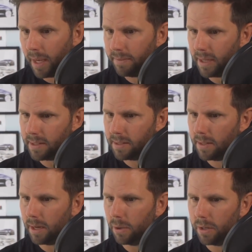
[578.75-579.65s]
If Tesla is
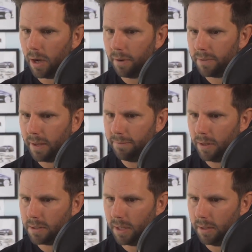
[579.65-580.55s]
not going to offer that
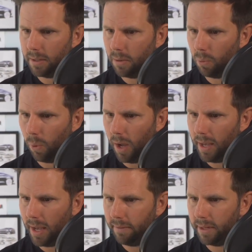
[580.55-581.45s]
functionality, then
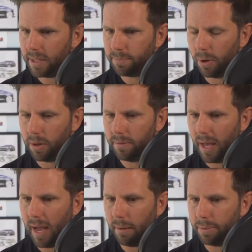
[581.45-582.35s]
why have it as part of
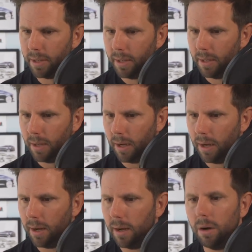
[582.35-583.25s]
the app?
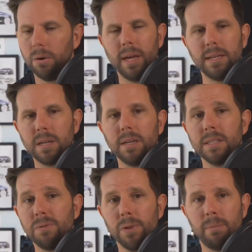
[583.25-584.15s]
Uh, oh, okay. It's
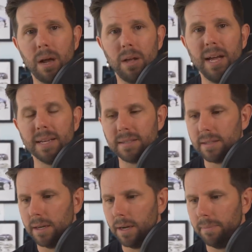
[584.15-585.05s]
because it's for the Model
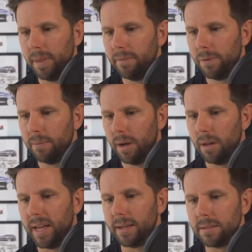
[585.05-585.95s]
S um, and for the
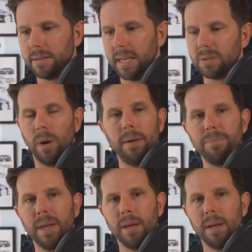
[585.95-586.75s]
Model X. That's why.